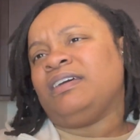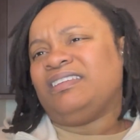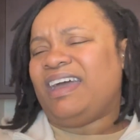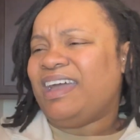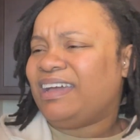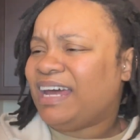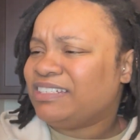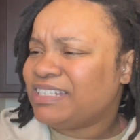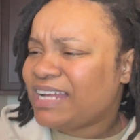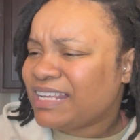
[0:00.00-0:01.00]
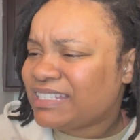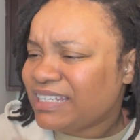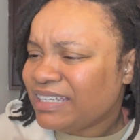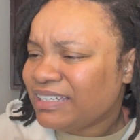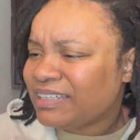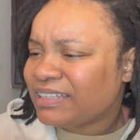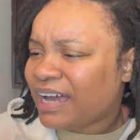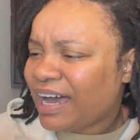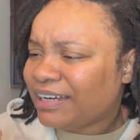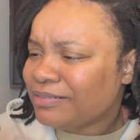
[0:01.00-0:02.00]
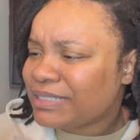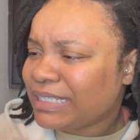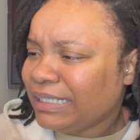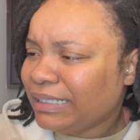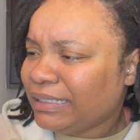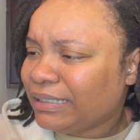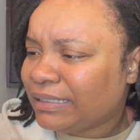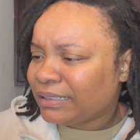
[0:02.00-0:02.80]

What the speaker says: Dang, can I just not see? I don't see it.